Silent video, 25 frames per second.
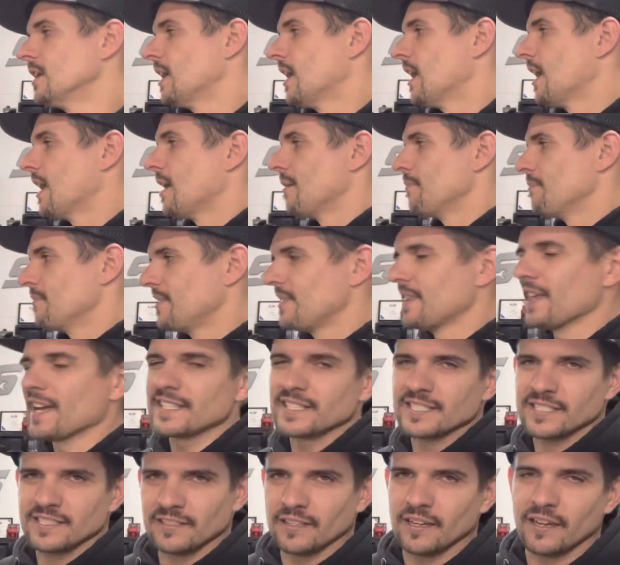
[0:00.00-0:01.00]
And
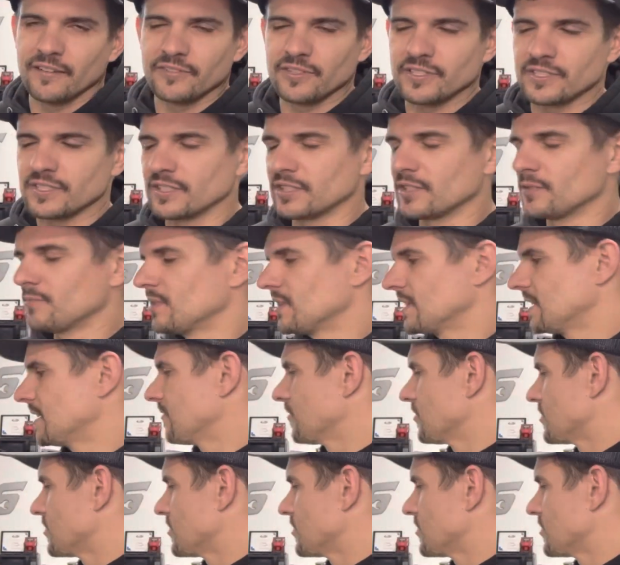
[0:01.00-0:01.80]
that's obviously gonna be give or